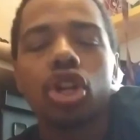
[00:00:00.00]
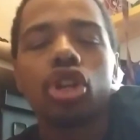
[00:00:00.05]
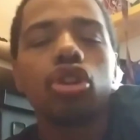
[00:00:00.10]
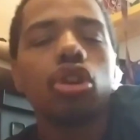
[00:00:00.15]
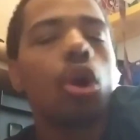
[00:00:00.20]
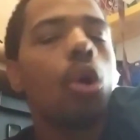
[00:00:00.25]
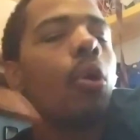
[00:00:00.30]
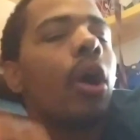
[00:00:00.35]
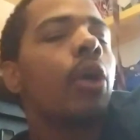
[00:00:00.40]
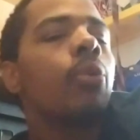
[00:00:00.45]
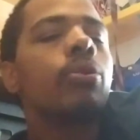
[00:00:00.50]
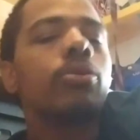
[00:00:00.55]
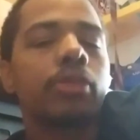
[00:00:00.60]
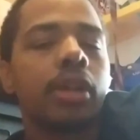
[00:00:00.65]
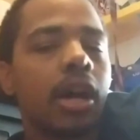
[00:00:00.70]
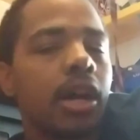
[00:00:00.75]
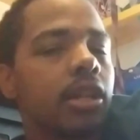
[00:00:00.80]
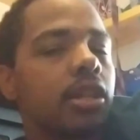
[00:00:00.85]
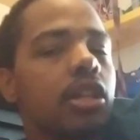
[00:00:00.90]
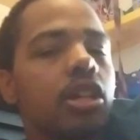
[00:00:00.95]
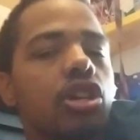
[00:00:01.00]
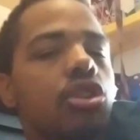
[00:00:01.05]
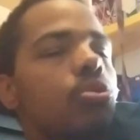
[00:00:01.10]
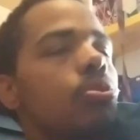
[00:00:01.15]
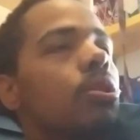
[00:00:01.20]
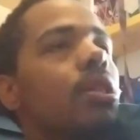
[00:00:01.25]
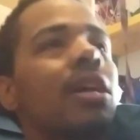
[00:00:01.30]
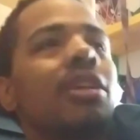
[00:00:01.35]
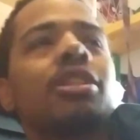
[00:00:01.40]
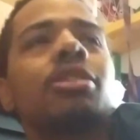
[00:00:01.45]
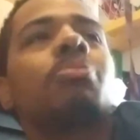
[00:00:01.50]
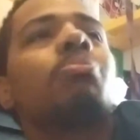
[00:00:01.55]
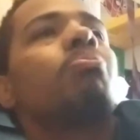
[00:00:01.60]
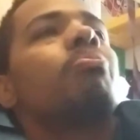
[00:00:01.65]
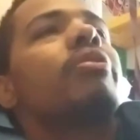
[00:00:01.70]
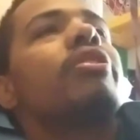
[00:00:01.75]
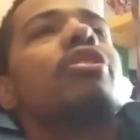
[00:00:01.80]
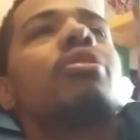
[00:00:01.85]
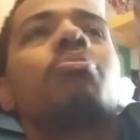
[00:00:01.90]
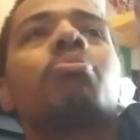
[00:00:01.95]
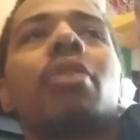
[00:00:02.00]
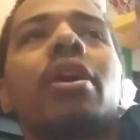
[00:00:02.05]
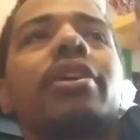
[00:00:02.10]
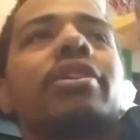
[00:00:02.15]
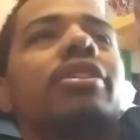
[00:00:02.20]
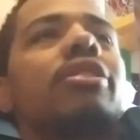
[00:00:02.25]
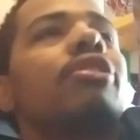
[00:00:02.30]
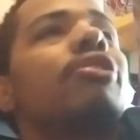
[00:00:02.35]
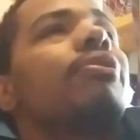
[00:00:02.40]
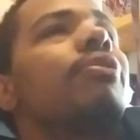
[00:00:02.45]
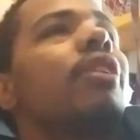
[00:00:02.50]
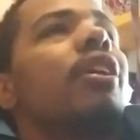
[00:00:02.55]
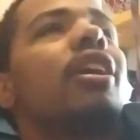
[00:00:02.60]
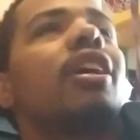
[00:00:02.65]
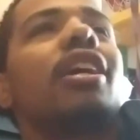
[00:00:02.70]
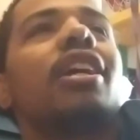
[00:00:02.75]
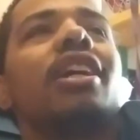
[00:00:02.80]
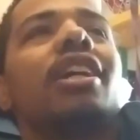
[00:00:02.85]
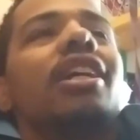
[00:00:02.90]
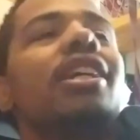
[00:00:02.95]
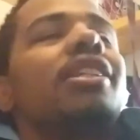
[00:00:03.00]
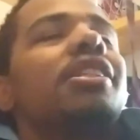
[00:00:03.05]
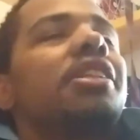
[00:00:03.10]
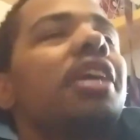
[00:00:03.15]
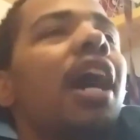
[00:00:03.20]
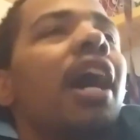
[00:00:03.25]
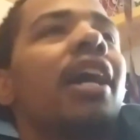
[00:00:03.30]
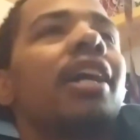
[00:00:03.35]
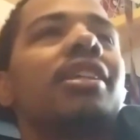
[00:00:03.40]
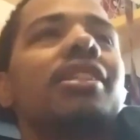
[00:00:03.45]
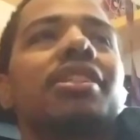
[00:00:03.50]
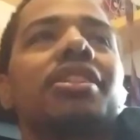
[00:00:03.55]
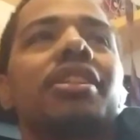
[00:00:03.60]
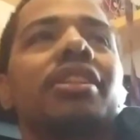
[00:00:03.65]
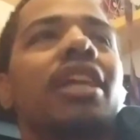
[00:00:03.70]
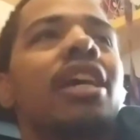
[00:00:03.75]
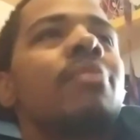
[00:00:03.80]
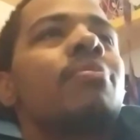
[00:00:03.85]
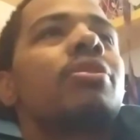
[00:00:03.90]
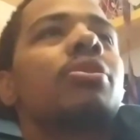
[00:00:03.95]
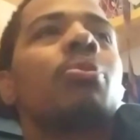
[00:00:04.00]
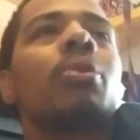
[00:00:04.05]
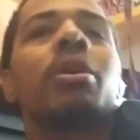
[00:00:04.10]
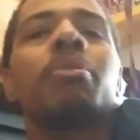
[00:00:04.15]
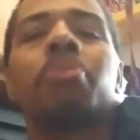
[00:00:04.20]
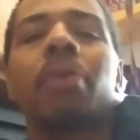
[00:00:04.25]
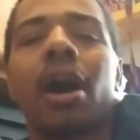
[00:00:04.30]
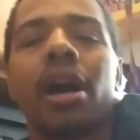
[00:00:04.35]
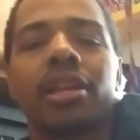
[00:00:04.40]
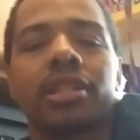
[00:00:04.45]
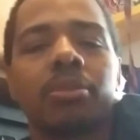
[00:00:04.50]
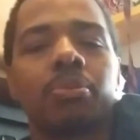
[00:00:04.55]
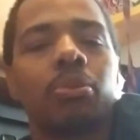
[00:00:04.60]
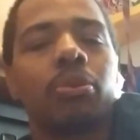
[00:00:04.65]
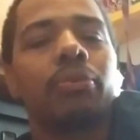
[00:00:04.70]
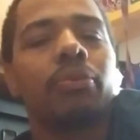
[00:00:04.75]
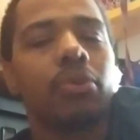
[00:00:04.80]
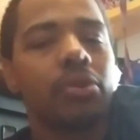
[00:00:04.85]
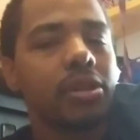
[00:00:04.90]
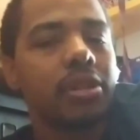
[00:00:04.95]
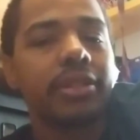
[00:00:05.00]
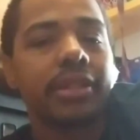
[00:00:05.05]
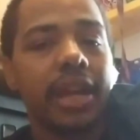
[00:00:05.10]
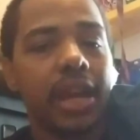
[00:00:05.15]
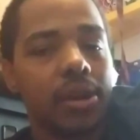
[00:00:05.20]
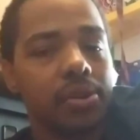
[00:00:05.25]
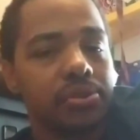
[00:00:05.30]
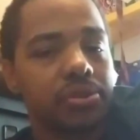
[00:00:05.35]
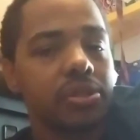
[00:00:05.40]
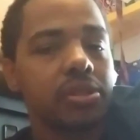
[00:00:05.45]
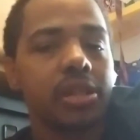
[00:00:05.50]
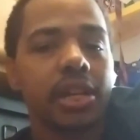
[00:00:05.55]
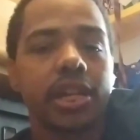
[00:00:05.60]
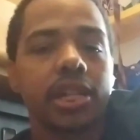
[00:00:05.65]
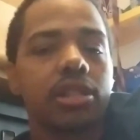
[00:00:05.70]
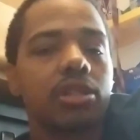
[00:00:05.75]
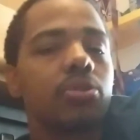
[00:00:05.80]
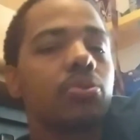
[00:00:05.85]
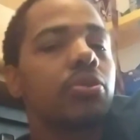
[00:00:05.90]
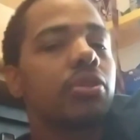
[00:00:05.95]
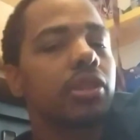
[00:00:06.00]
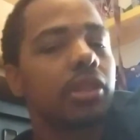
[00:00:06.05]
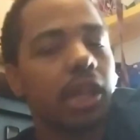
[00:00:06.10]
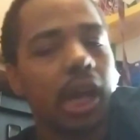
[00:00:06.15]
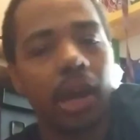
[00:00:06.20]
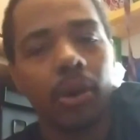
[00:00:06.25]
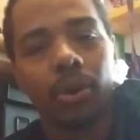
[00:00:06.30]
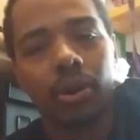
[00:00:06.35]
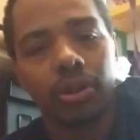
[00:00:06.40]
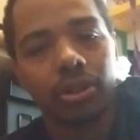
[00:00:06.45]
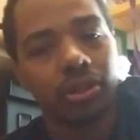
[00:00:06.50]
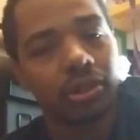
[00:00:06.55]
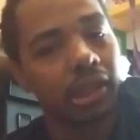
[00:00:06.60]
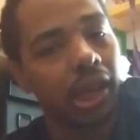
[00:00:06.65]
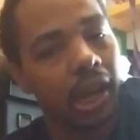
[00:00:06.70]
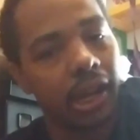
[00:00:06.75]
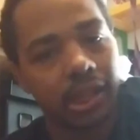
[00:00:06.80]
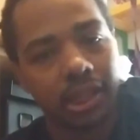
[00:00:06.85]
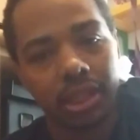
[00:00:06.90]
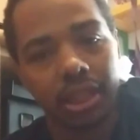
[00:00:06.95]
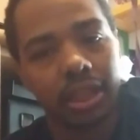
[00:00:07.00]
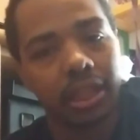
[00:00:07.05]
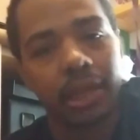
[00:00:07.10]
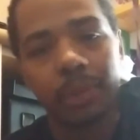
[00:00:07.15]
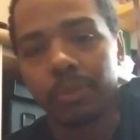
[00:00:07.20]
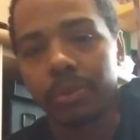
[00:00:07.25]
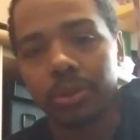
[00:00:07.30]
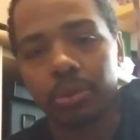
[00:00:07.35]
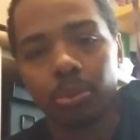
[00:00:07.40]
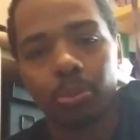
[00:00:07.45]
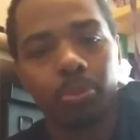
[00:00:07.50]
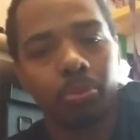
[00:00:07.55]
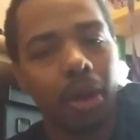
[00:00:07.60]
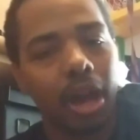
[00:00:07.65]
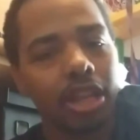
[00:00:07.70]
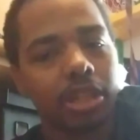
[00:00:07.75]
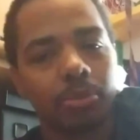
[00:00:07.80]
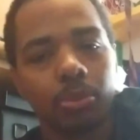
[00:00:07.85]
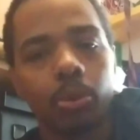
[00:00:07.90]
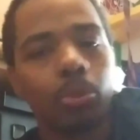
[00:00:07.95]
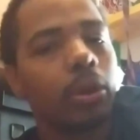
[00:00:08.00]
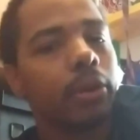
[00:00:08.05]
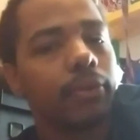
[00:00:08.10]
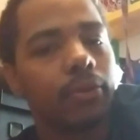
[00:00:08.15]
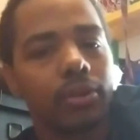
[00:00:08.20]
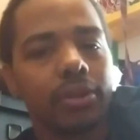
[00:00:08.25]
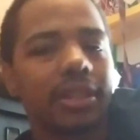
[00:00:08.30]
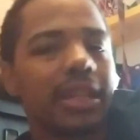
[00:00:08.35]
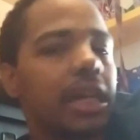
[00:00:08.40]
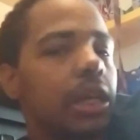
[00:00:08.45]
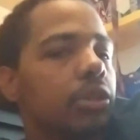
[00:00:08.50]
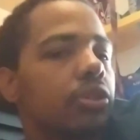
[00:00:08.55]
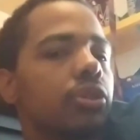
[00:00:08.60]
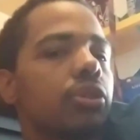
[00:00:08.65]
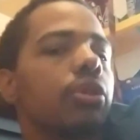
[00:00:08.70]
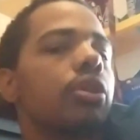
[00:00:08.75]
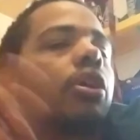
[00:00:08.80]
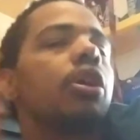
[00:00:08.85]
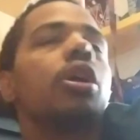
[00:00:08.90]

No, I will not. Will I be surprised if he dies in the lamest way possible for his character, like Luke Skywalker died in the lamest possible way for his character?